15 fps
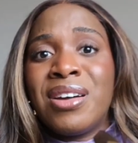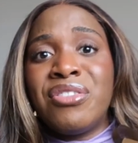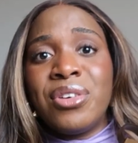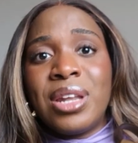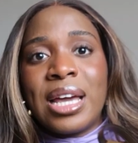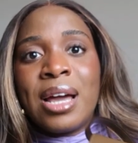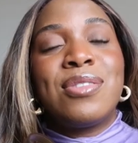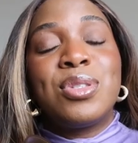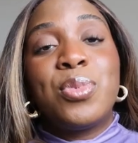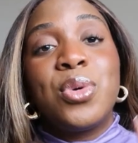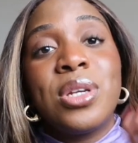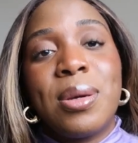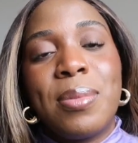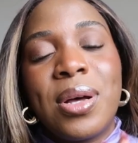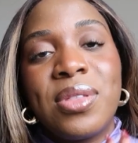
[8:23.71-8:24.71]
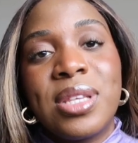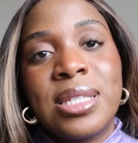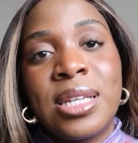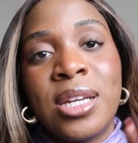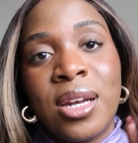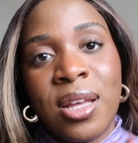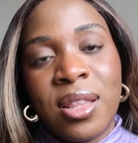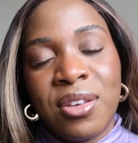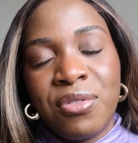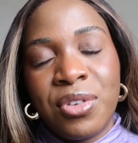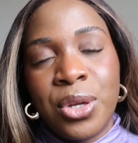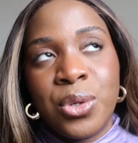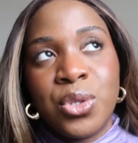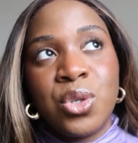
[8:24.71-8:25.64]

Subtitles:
I feel like I've spoken about this in another video,